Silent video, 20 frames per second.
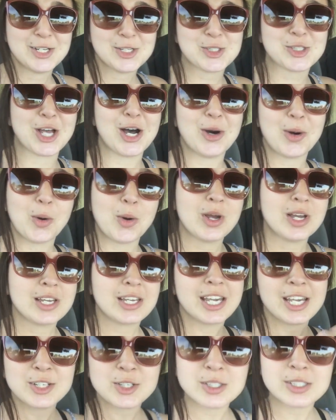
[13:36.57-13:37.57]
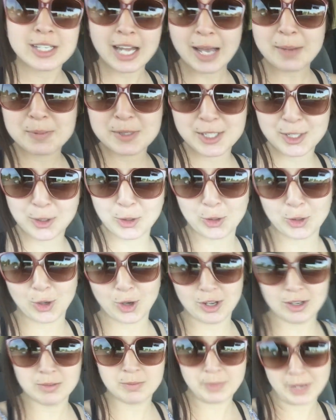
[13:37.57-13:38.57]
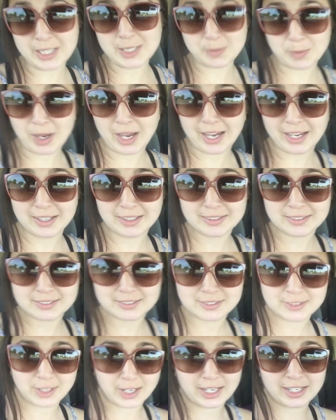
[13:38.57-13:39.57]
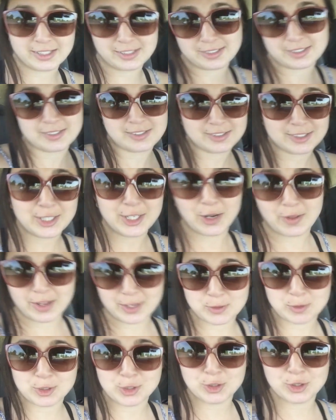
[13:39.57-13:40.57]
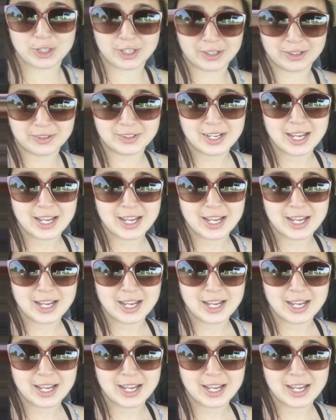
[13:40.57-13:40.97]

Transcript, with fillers: So he just types in Google, Best Buy. Okay, because, you know, that's what you do.